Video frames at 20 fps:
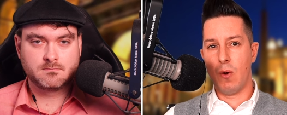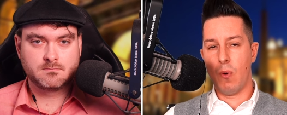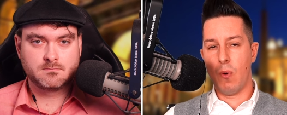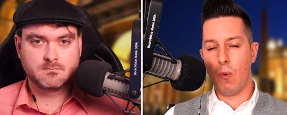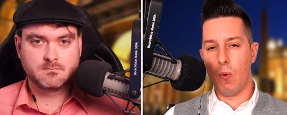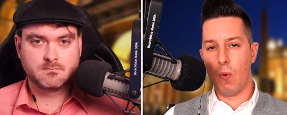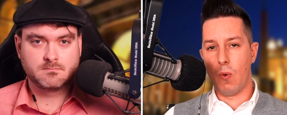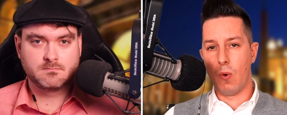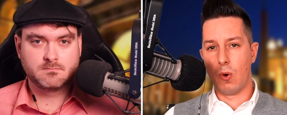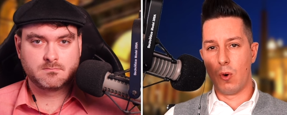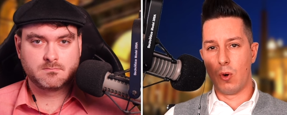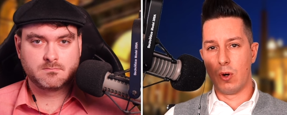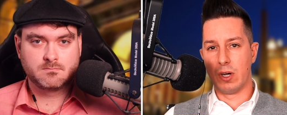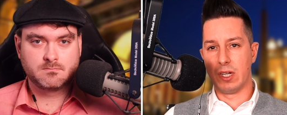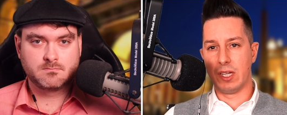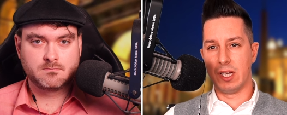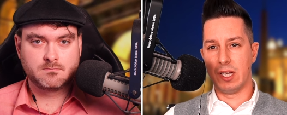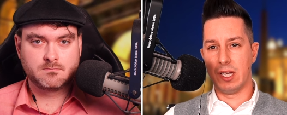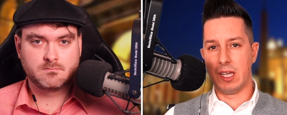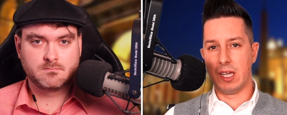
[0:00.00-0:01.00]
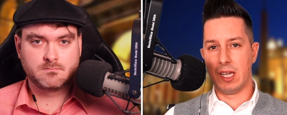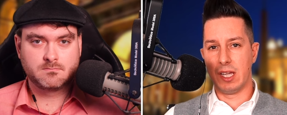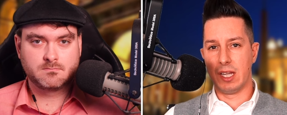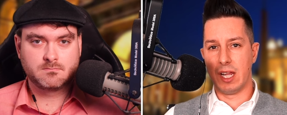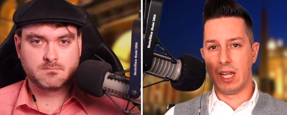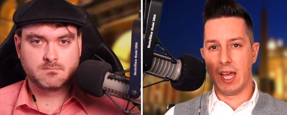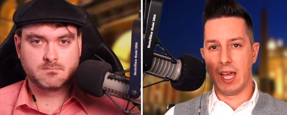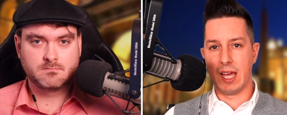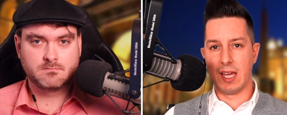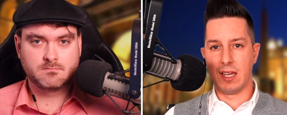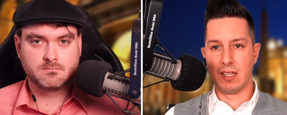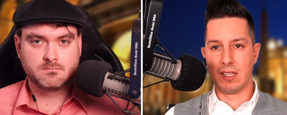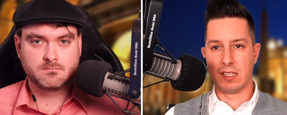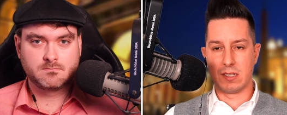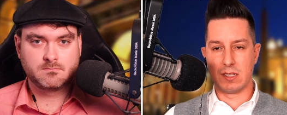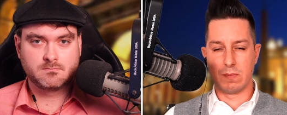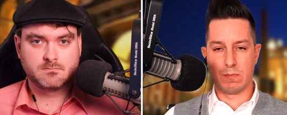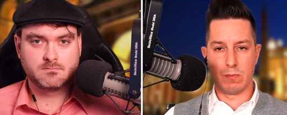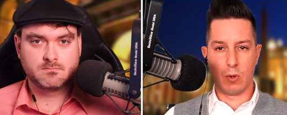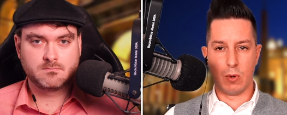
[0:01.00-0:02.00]
Speaker 1: or in a
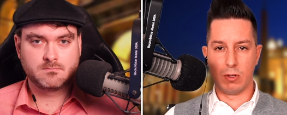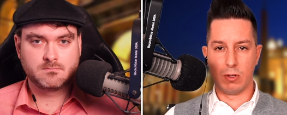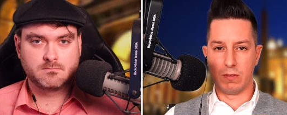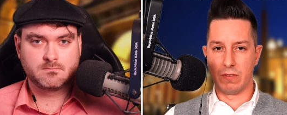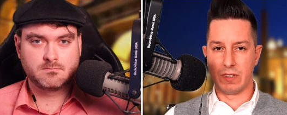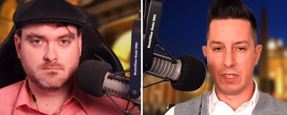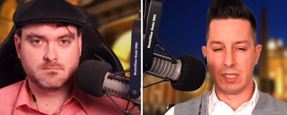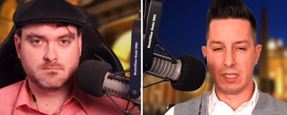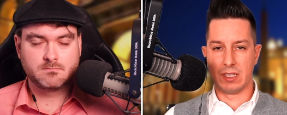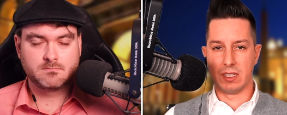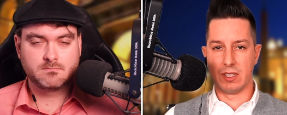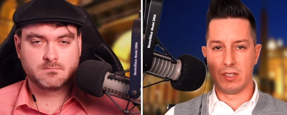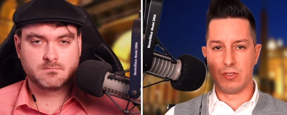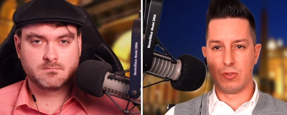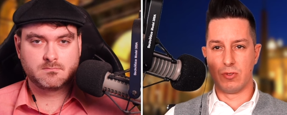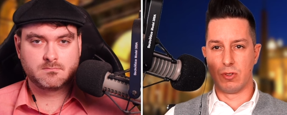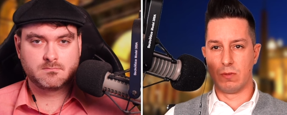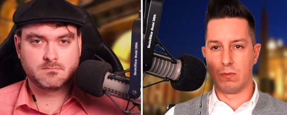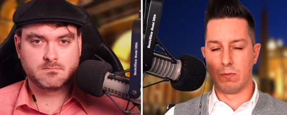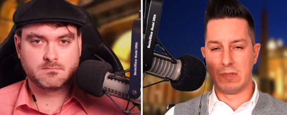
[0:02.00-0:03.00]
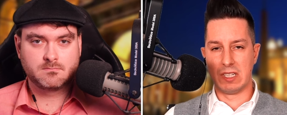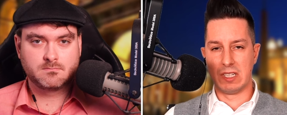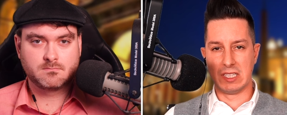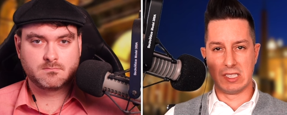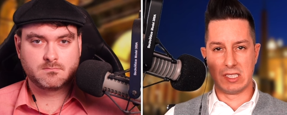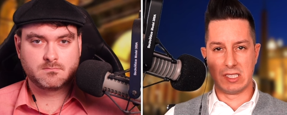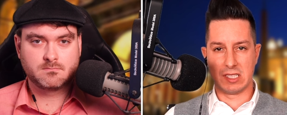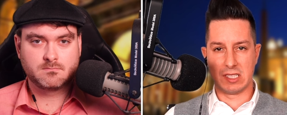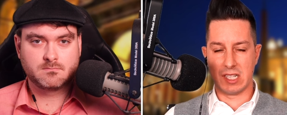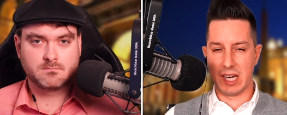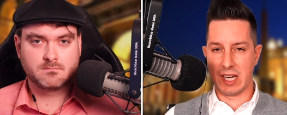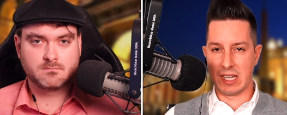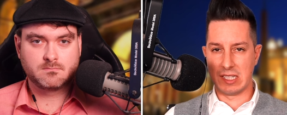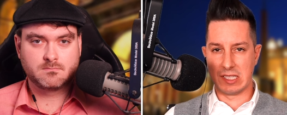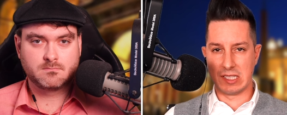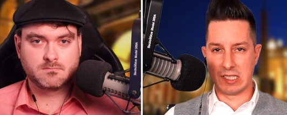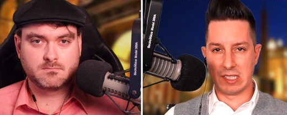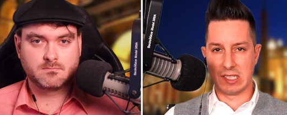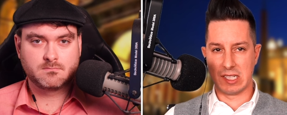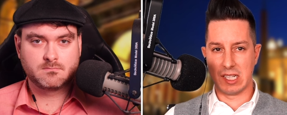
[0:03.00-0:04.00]
small village or
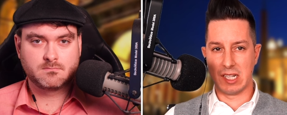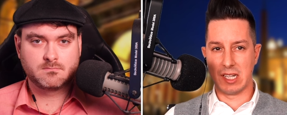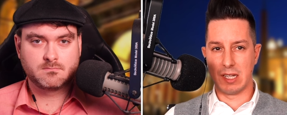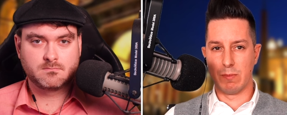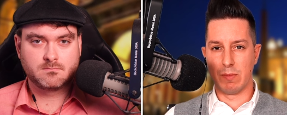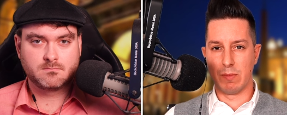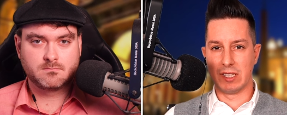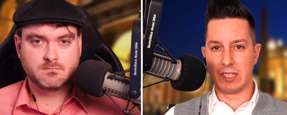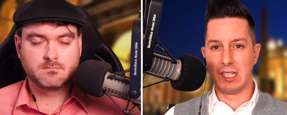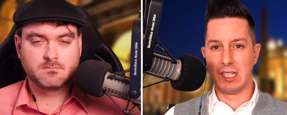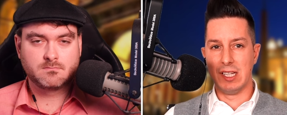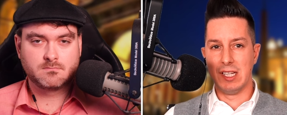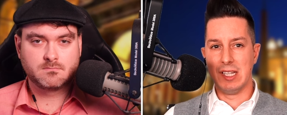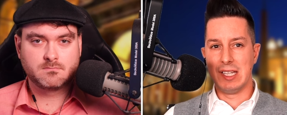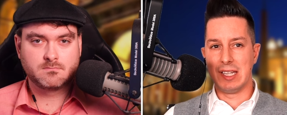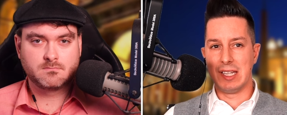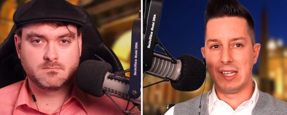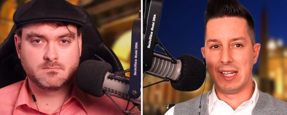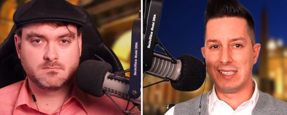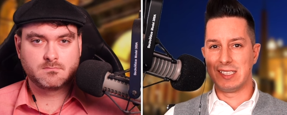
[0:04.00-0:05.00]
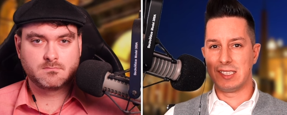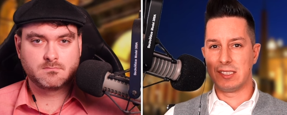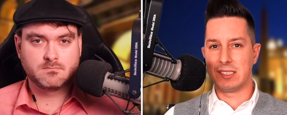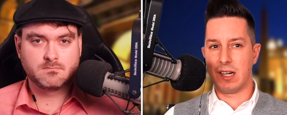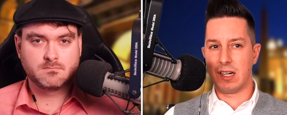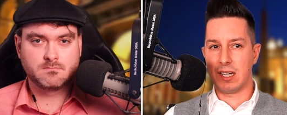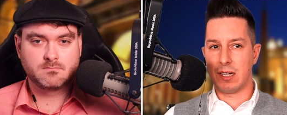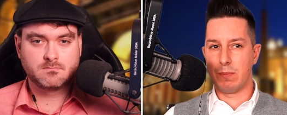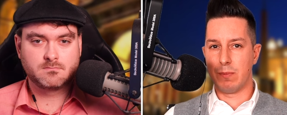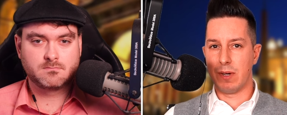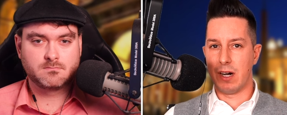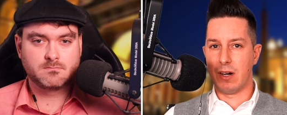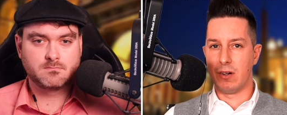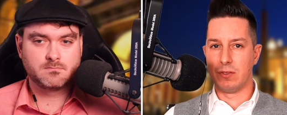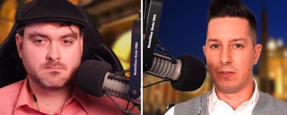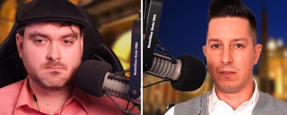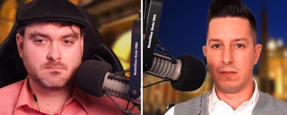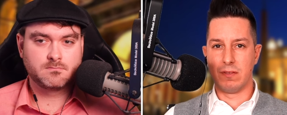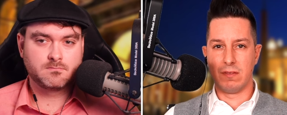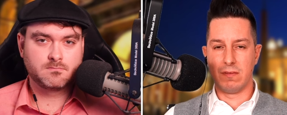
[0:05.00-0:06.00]
mid-sized city. But let's talk
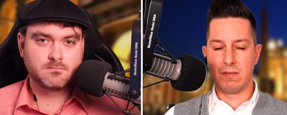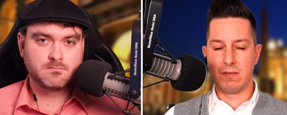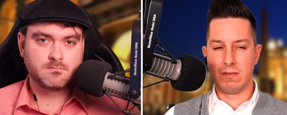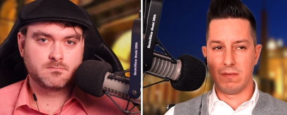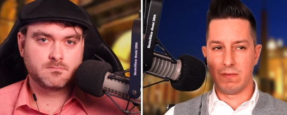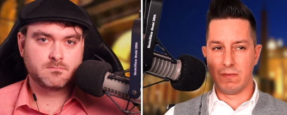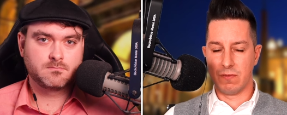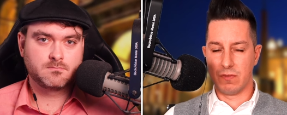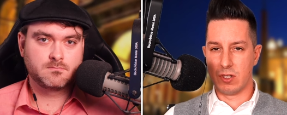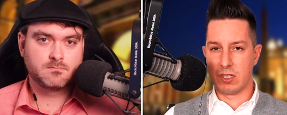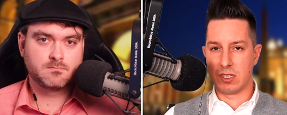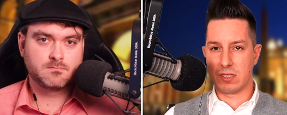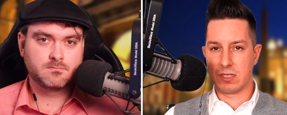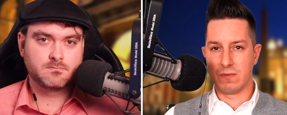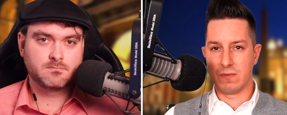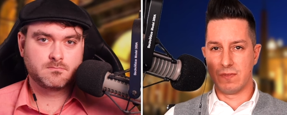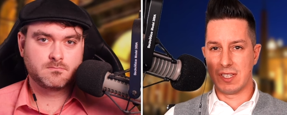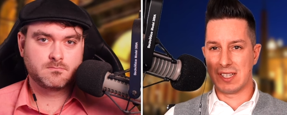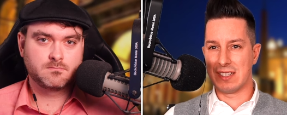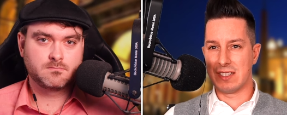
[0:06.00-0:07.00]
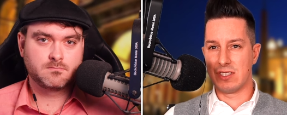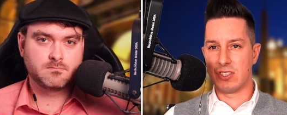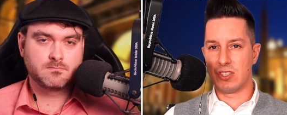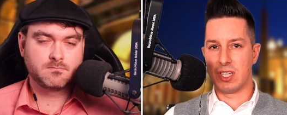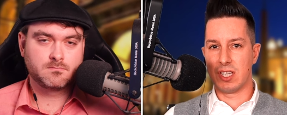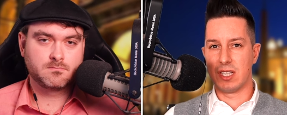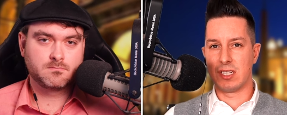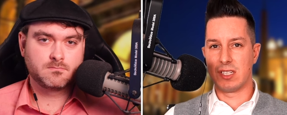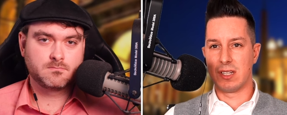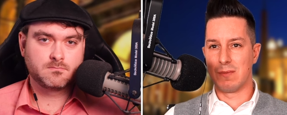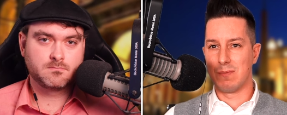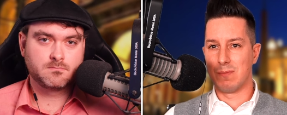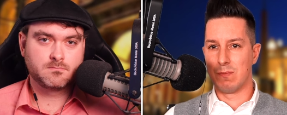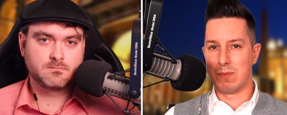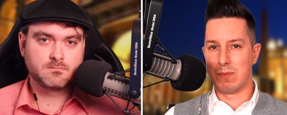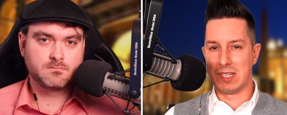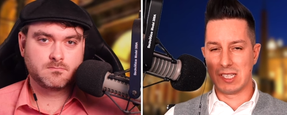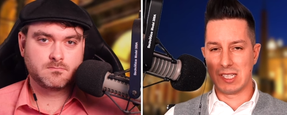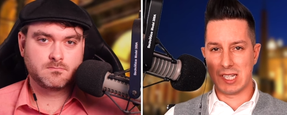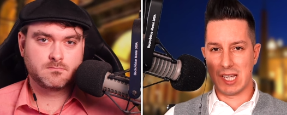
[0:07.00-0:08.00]
about first villages and
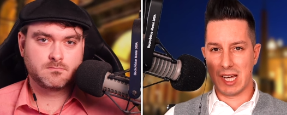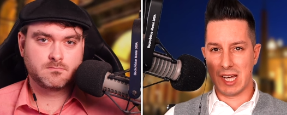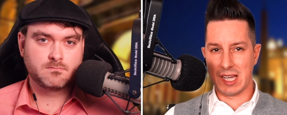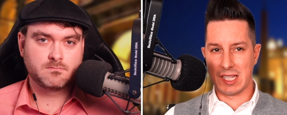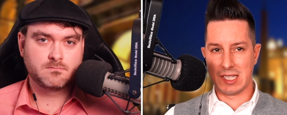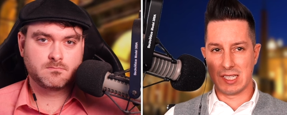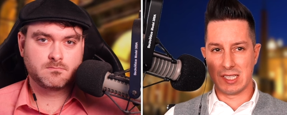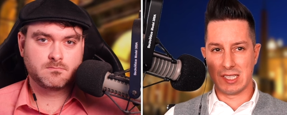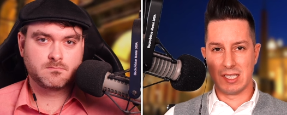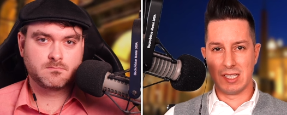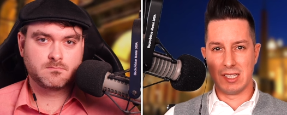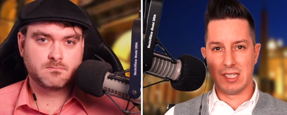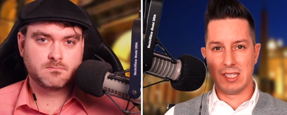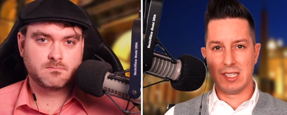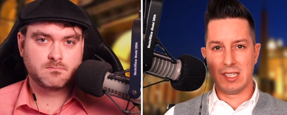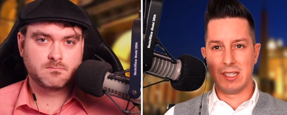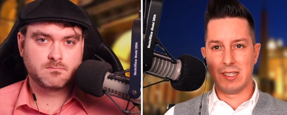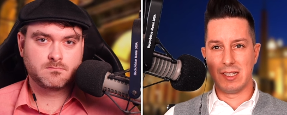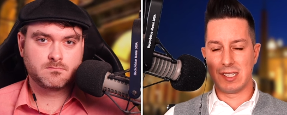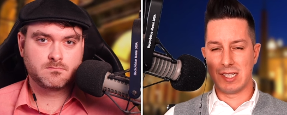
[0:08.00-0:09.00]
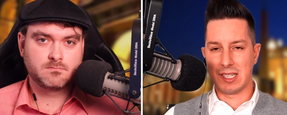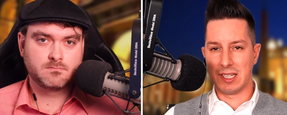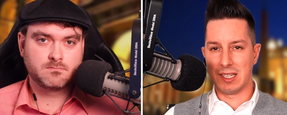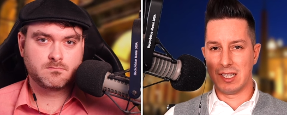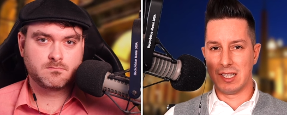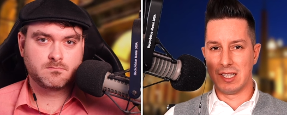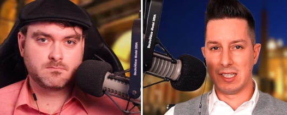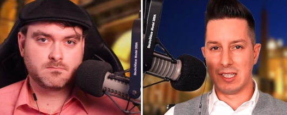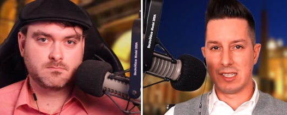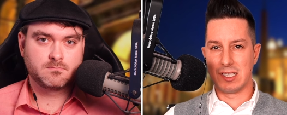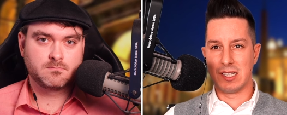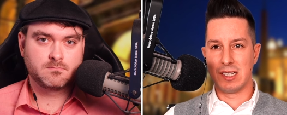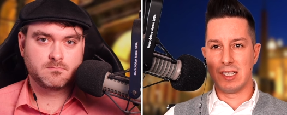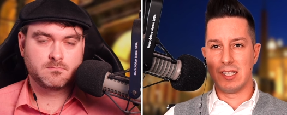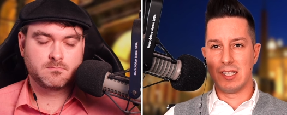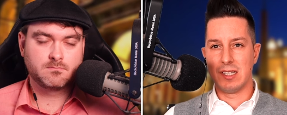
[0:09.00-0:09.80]
mid-sized cities.